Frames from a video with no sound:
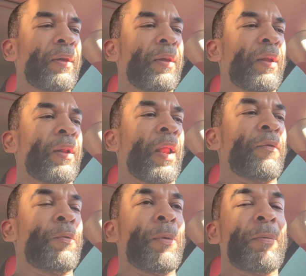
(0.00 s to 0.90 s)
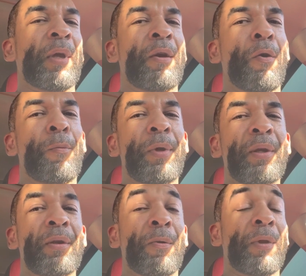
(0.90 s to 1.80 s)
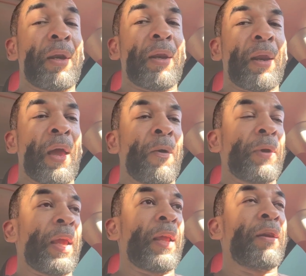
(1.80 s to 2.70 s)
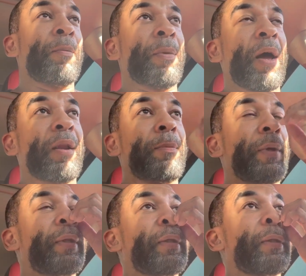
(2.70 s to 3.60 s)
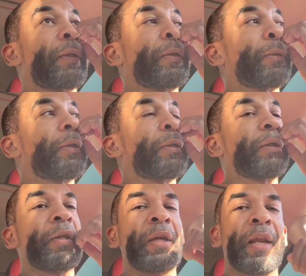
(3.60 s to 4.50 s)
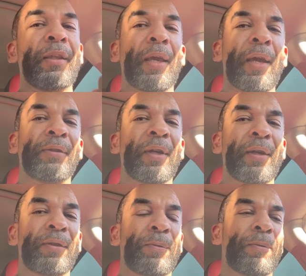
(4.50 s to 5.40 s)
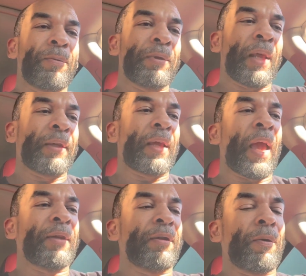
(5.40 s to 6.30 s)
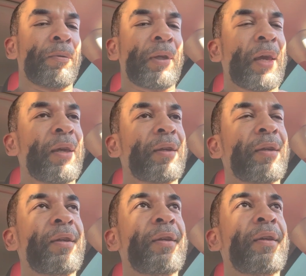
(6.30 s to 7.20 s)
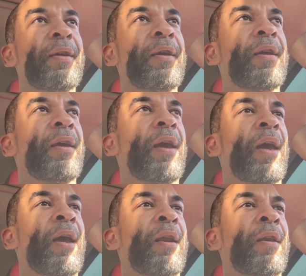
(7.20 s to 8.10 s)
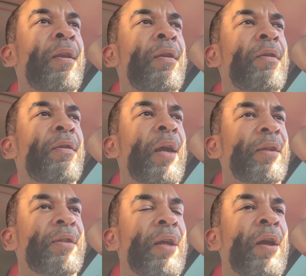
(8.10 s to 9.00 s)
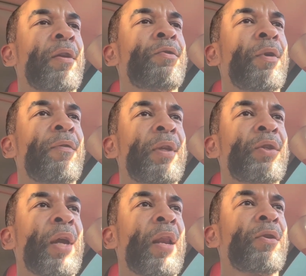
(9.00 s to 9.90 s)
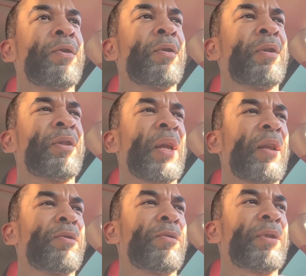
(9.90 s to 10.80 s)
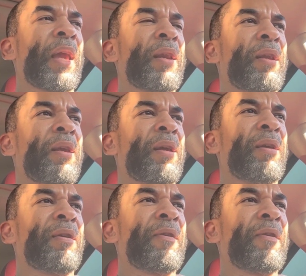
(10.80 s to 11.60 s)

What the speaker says: A lot of you people that know me know that I already had an Impala, but getting the SS was like the icing on the cake. And like I said, I've driven the Challenger. The Challenger is kind of,